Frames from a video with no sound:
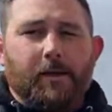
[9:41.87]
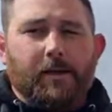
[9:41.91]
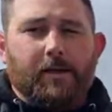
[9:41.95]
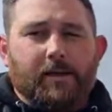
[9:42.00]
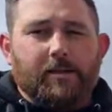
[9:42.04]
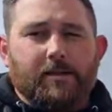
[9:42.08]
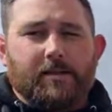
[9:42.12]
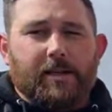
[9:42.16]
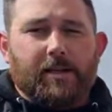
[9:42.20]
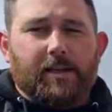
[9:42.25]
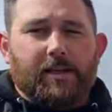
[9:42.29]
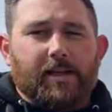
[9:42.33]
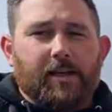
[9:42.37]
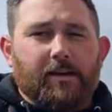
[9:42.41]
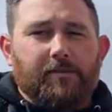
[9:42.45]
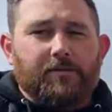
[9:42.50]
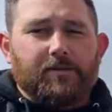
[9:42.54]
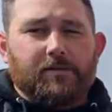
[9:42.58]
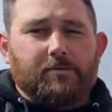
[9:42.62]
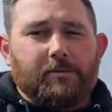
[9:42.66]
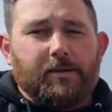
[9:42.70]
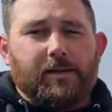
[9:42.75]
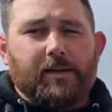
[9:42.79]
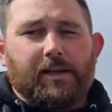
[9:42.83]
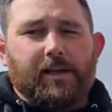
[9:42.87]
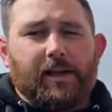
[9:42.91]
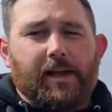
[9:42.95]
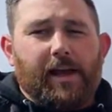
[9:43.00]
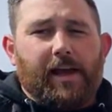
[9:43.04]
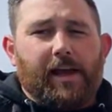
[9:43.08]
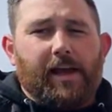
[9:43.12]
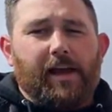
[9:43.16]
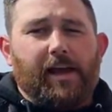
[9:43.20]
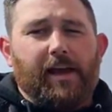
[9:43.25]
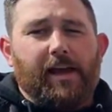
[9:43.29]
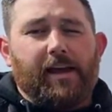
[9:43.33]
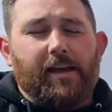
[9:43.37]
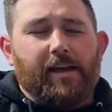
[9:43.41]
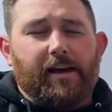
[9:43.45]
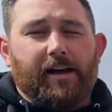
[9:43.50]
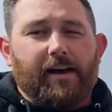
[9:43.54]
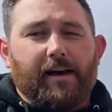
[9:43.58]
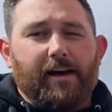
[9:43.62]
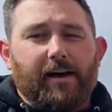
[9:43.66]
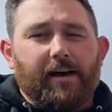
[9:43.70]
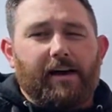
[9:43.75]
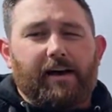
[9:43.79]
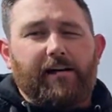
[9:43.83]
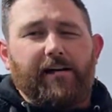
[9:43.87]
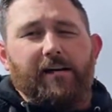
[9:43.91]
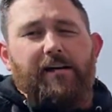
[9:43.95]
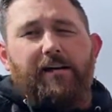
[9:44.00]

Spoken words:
because it gives me a